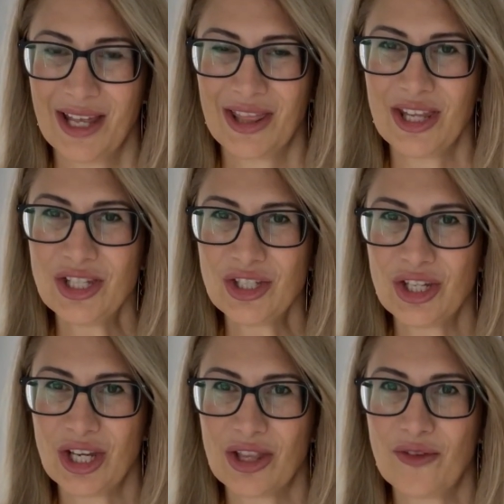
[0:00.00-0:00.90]
This
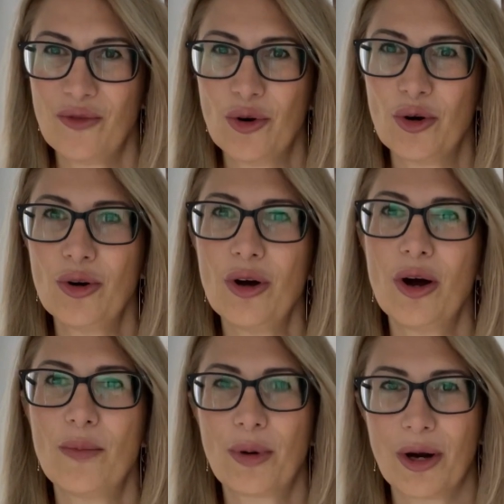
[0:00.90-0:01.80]
year, the four
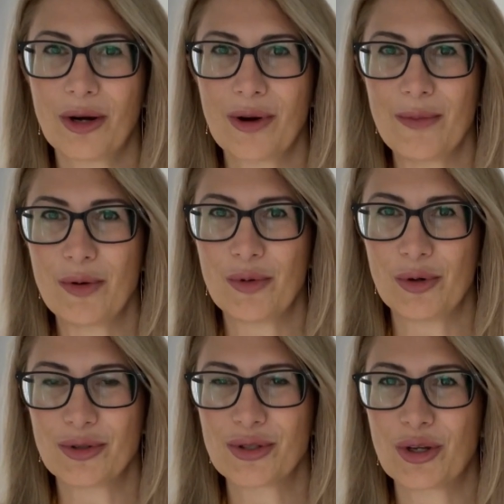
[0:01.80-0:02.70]
program
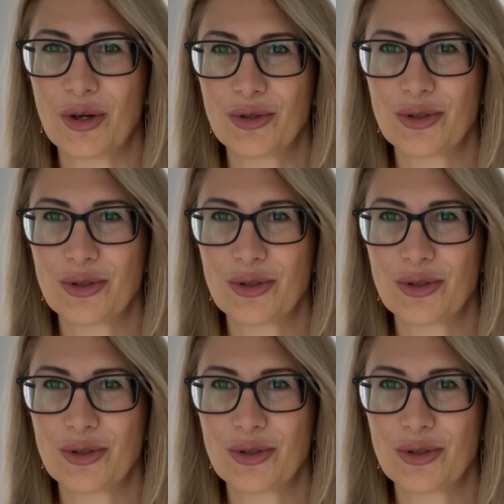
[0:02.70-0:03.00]
awards go